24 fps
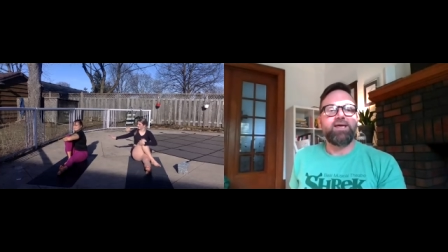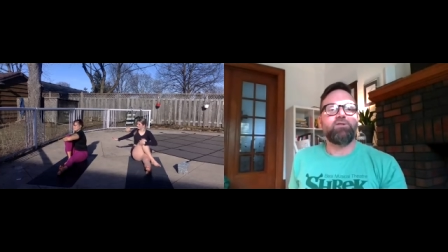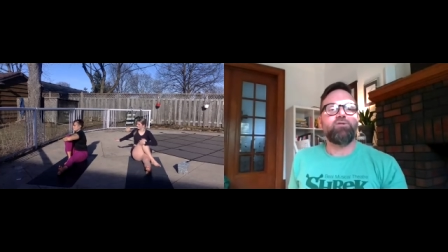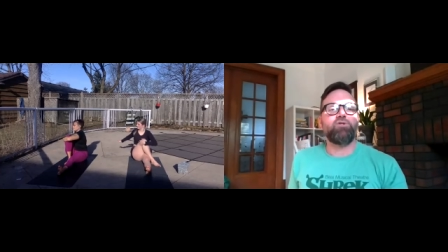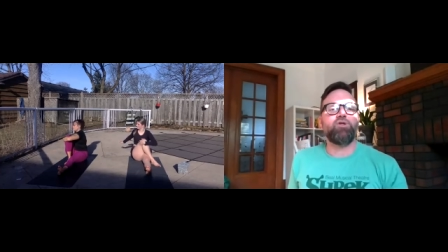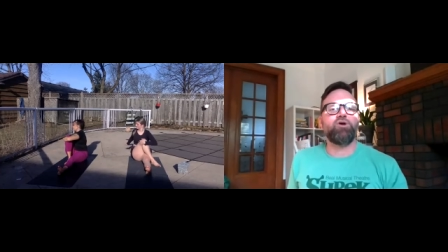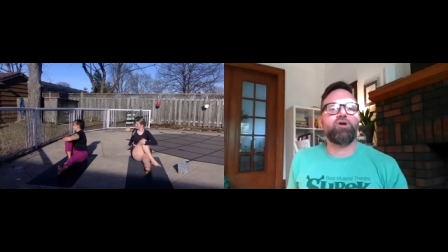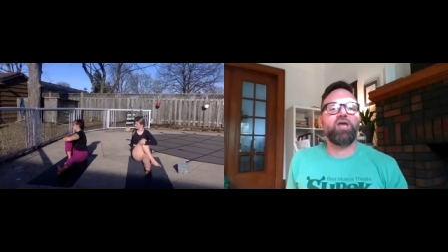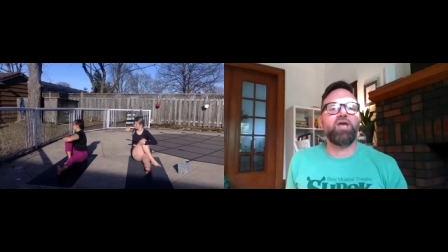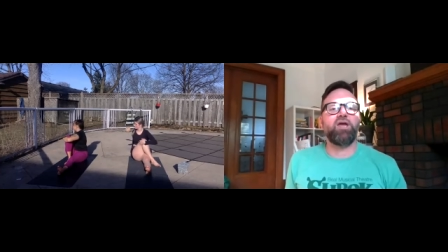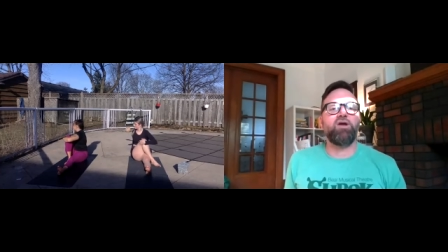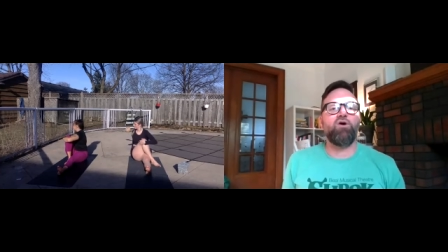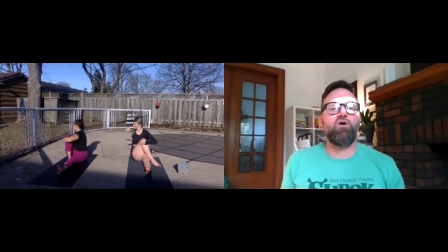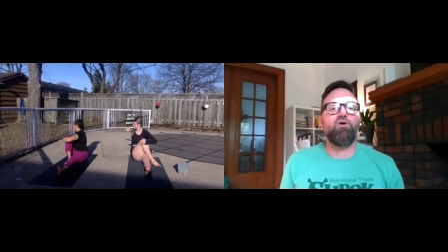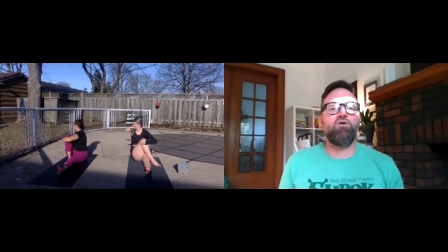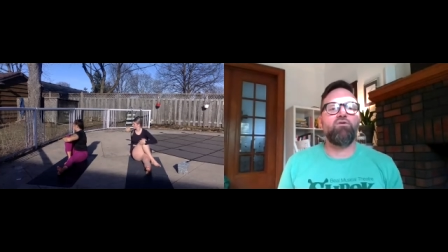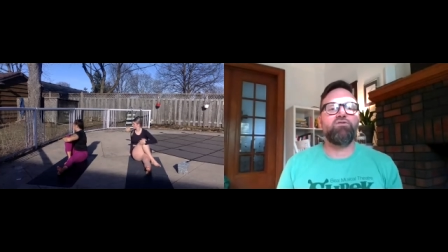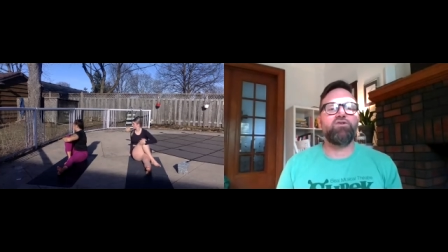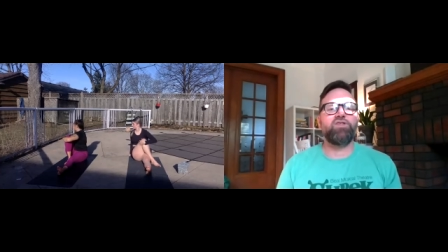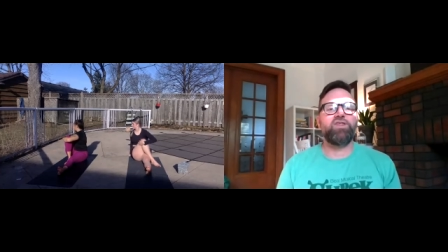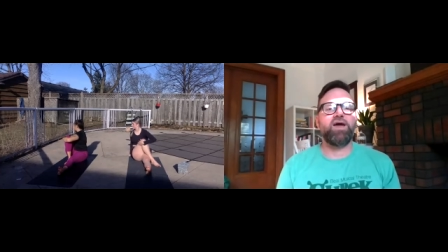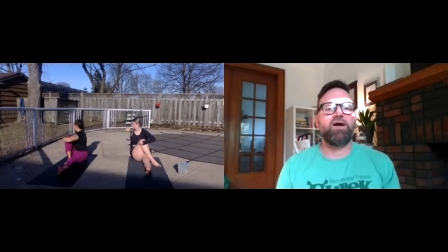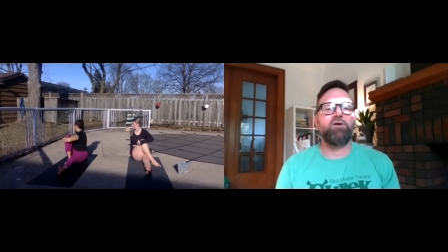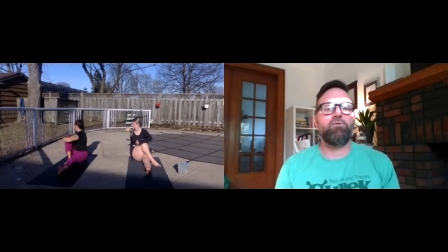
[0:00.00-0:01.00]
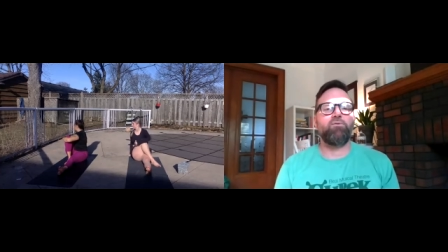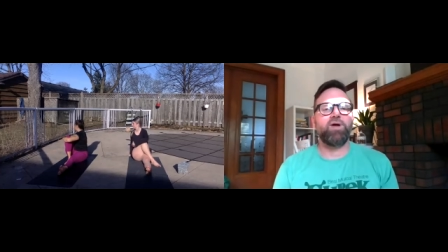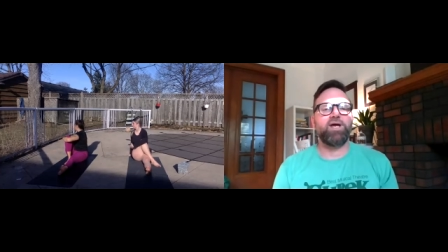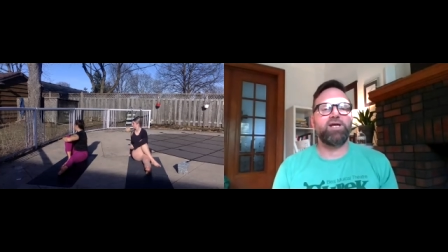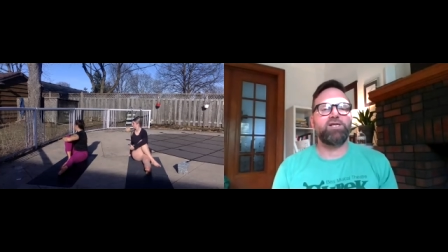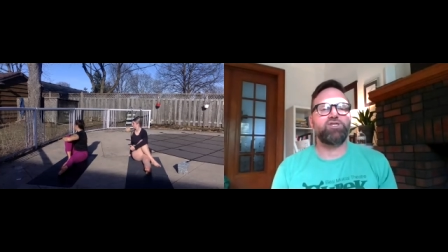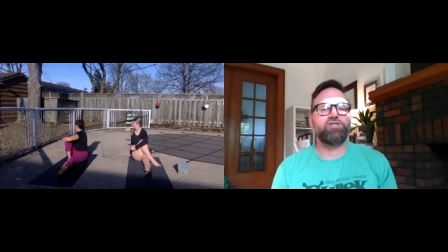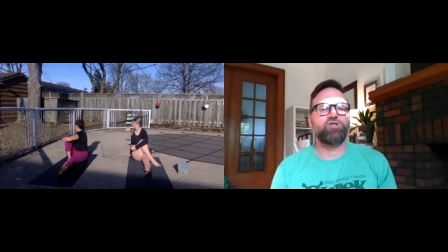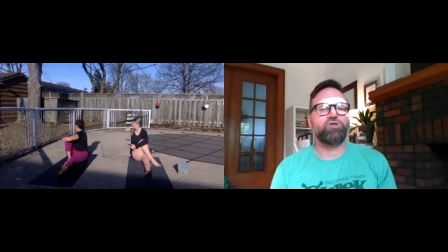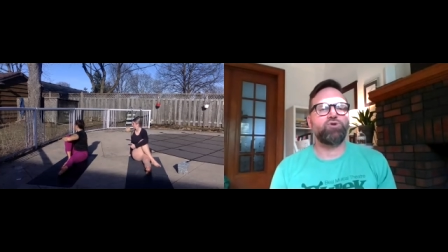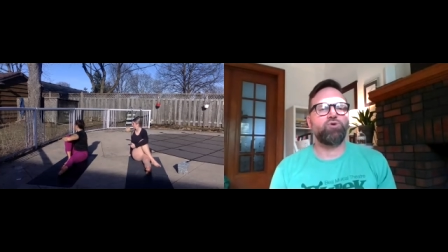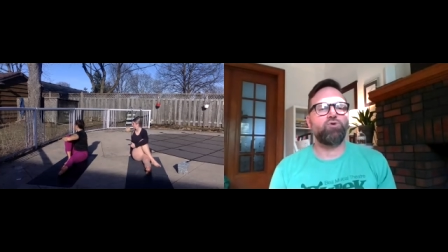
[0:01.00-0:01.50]
looking over that
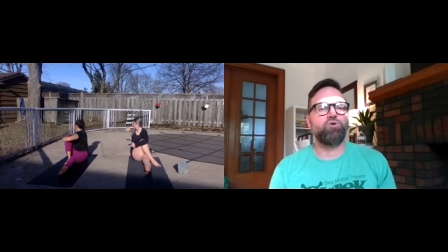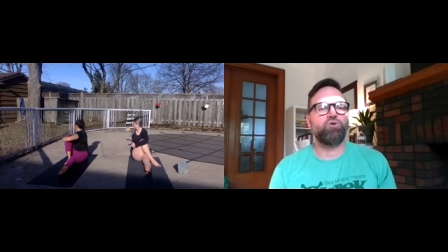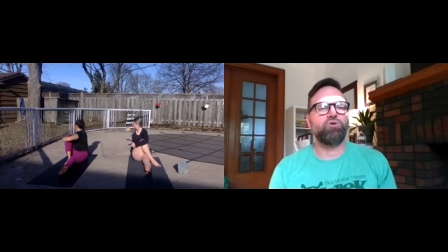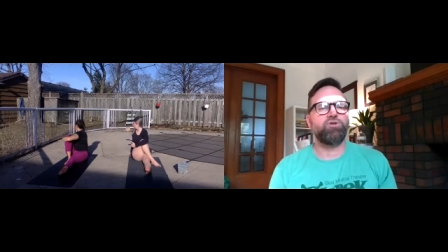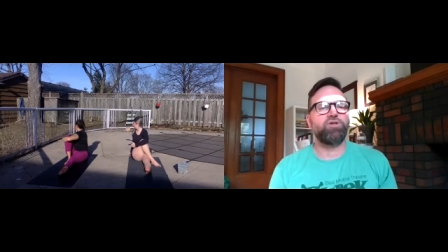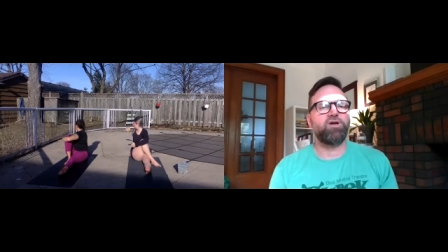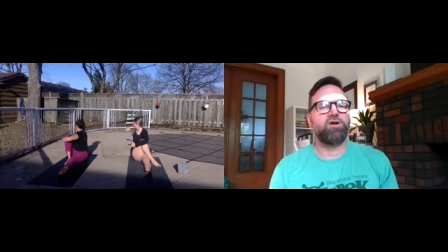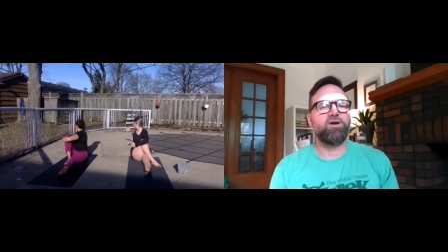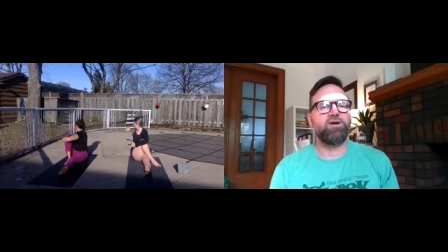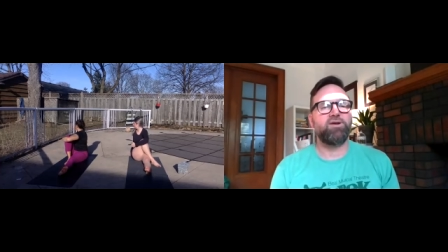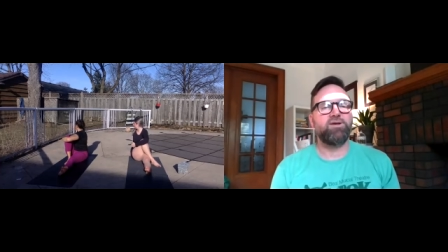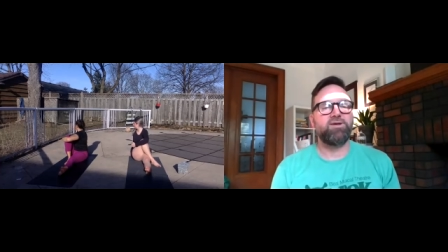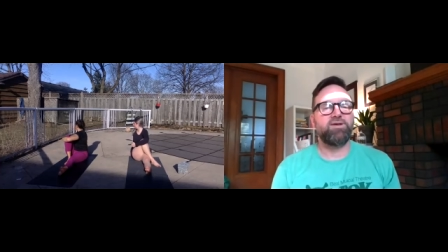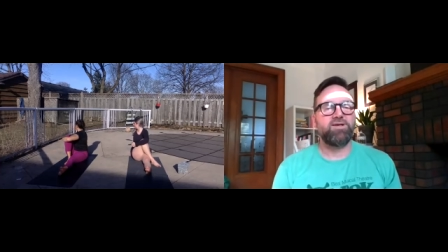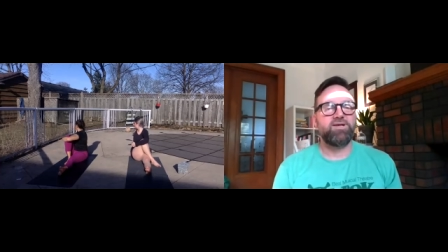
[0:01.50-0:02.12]
right shoulder.